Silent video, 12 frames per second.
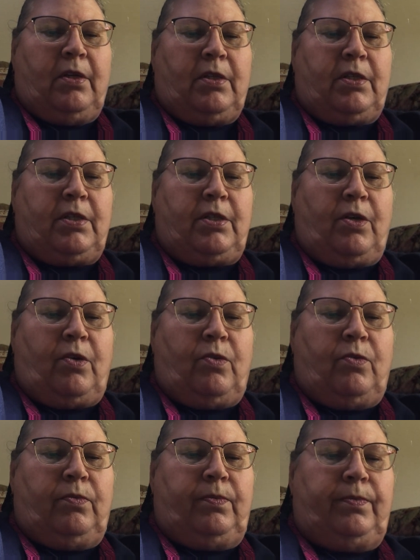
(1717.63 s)

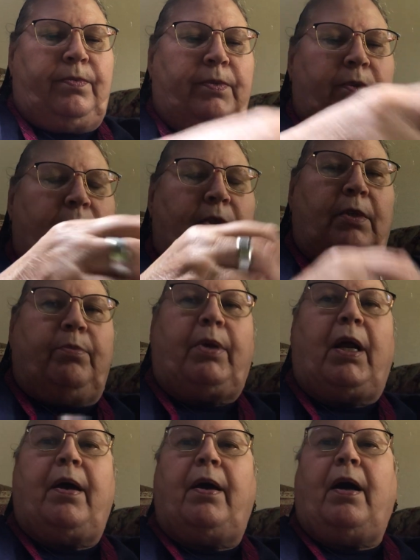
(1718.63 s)
So,
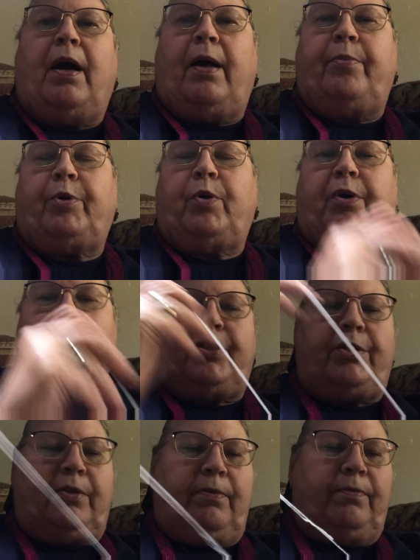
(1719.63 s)
but I'm going
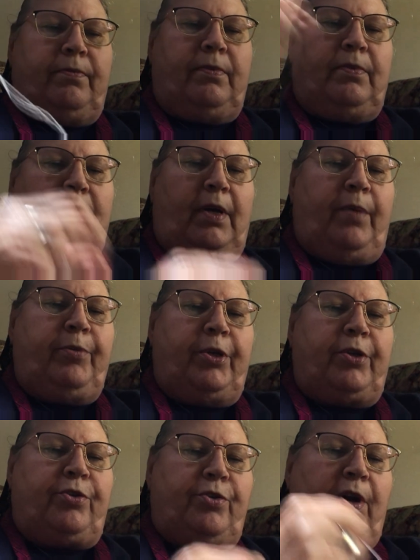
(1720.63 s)
to
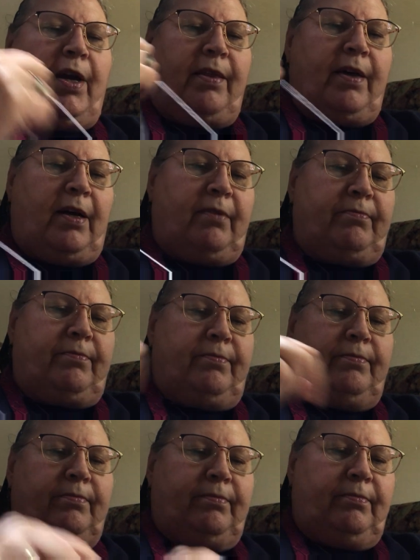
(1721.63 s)
try that.
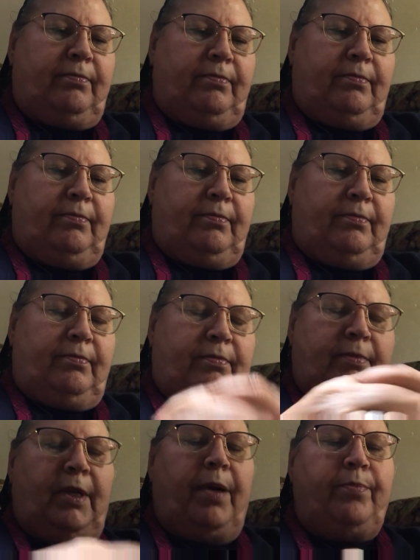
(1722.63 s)

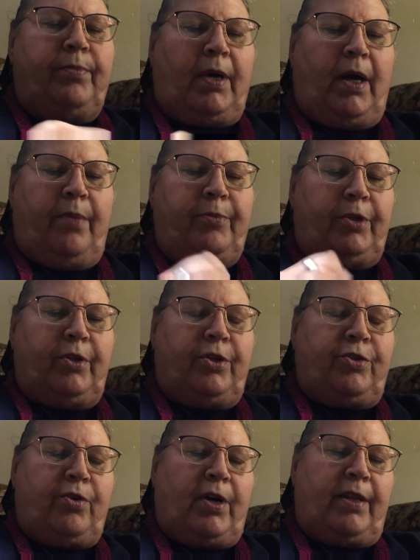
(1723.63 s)
I'm going to
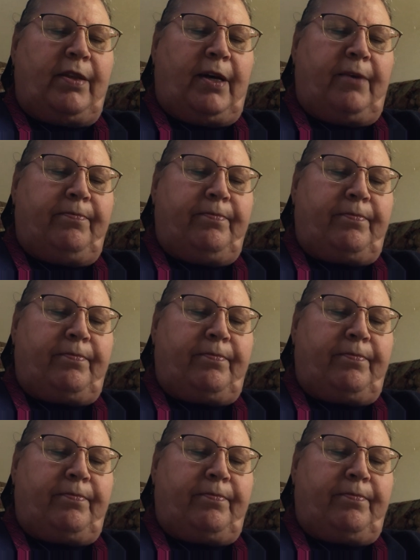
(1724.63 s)
try that.